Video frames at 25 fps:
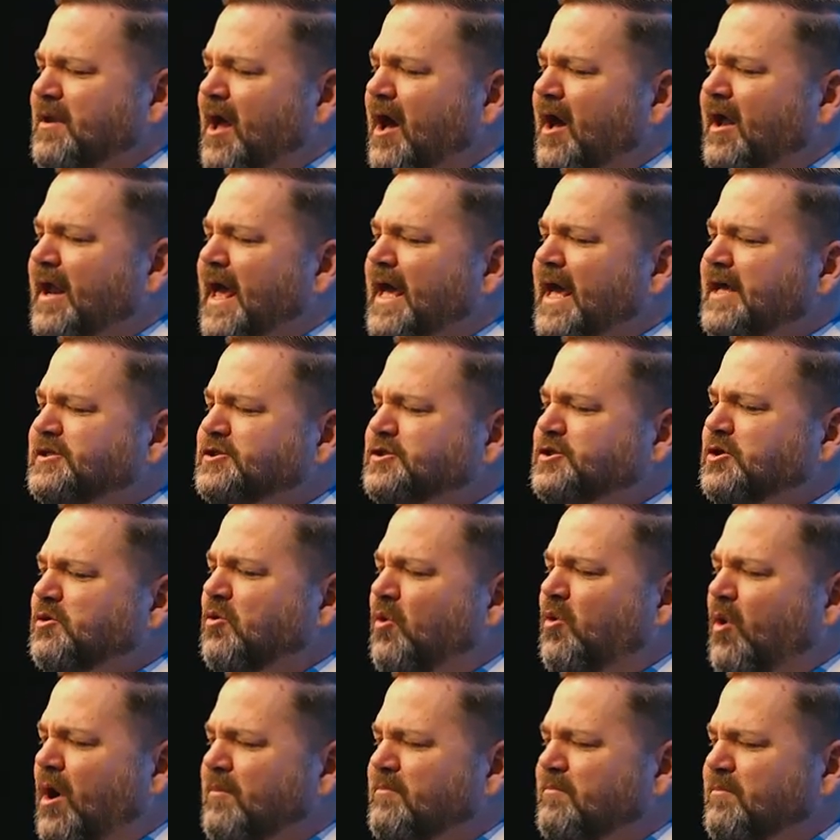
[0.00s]
not as you
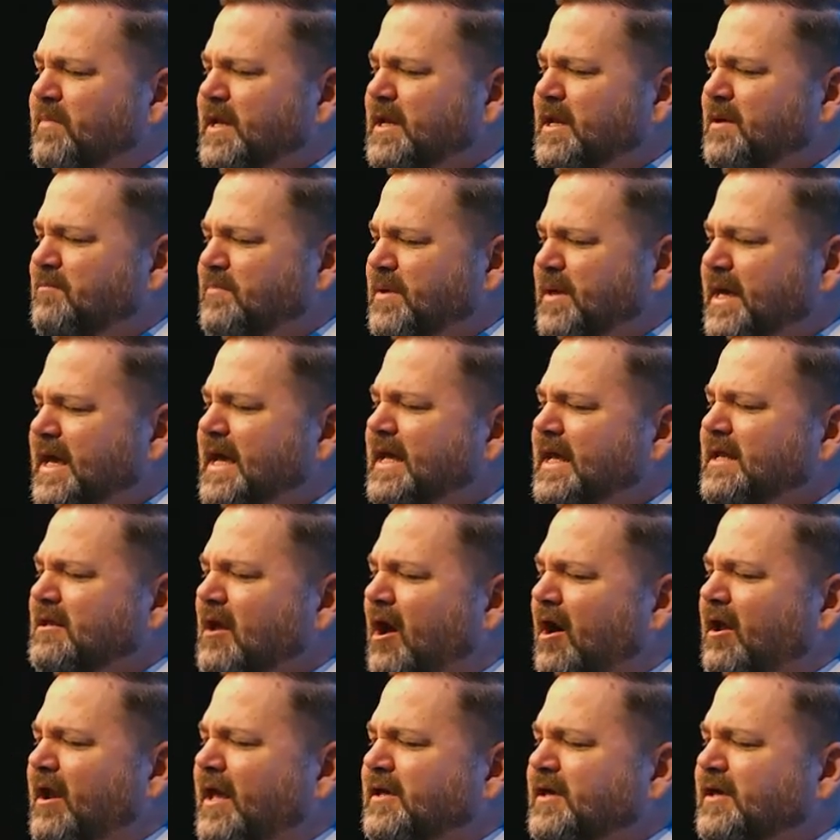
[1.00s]
want me to be, not